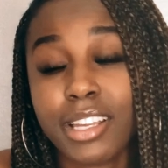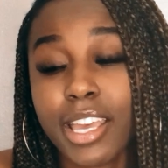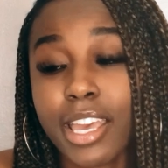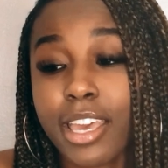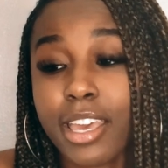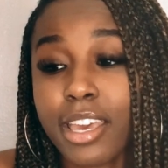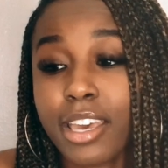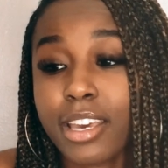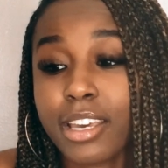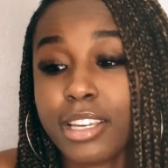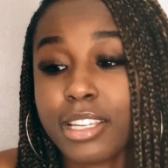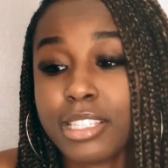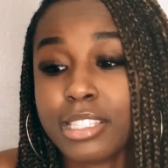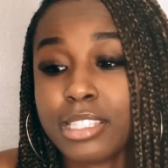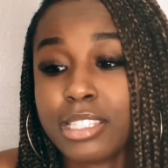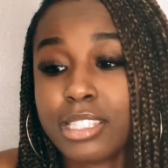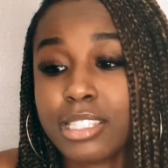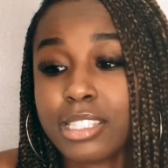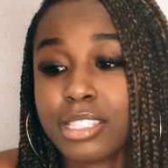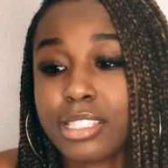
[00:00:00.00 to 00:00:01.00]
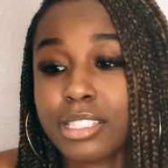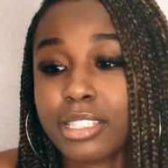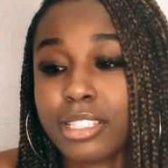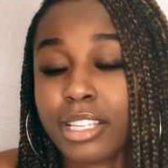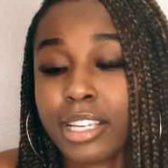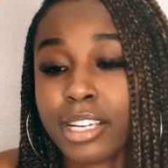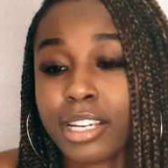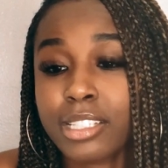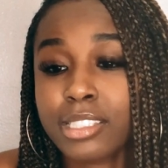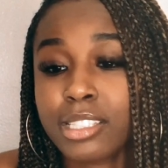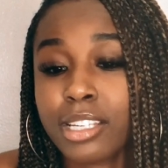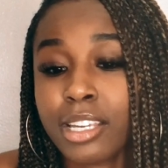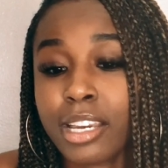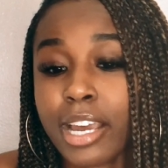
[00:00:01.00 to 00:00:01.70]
And like I said,